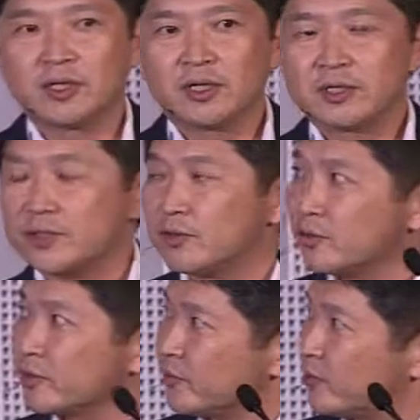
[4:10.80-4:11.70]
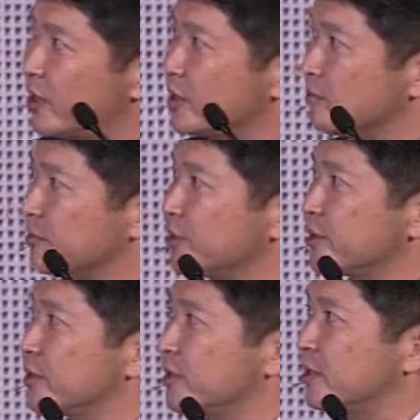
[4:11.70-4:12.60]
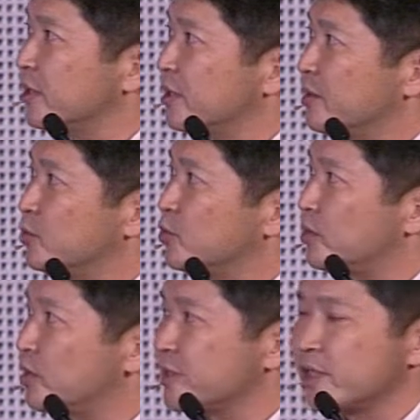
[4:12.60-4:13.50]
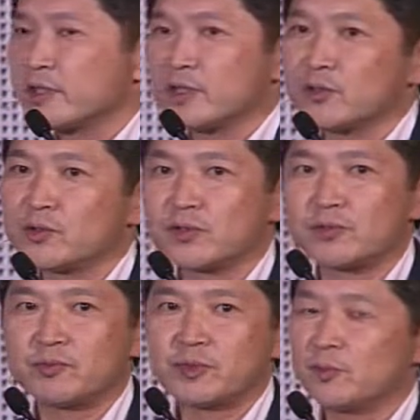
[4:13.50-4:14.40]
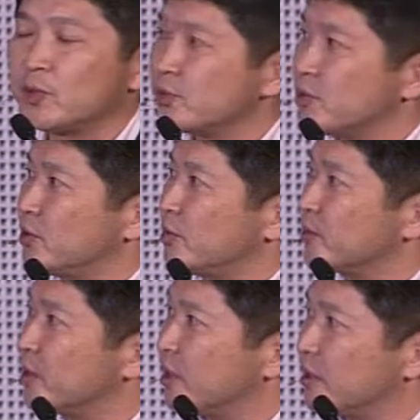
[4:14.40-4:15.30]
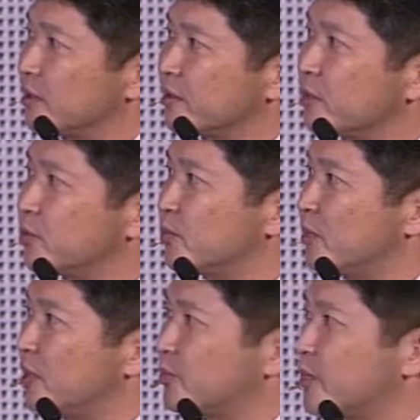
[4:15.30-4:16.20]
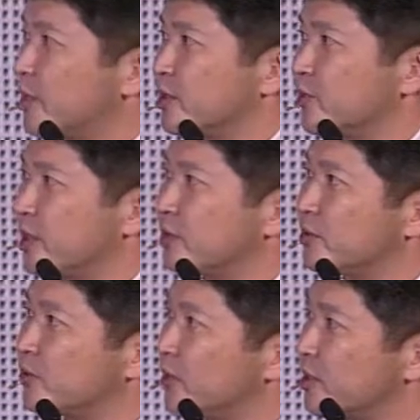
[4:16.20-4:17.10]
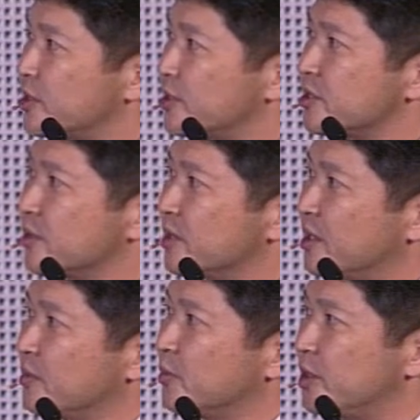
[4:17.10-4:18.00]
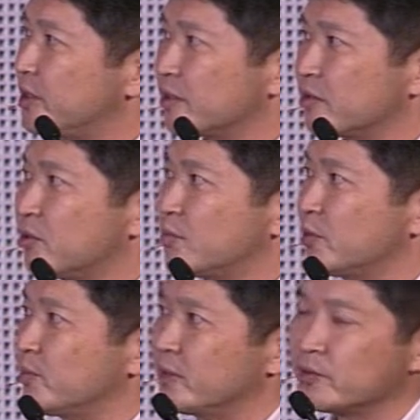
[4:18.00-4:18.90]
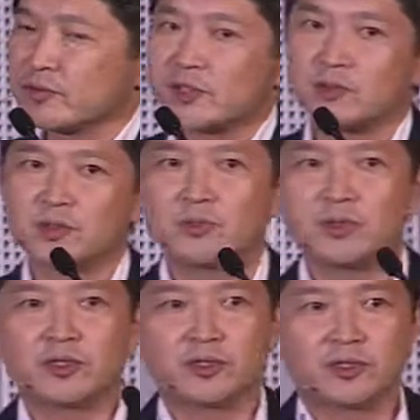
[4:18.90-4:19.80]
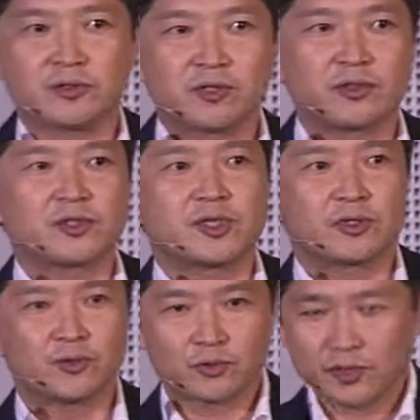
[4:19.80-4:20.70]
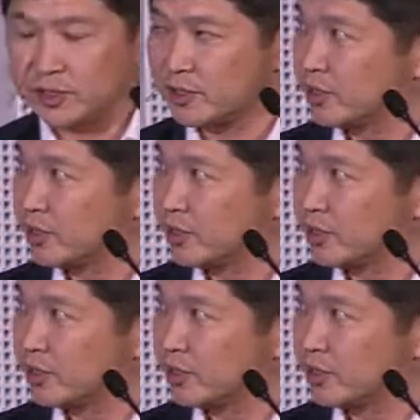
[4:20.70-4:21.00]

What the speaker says: So finally, the poor second dose liposome are taken up by the macrophages via complement receptor mediated endocytosis.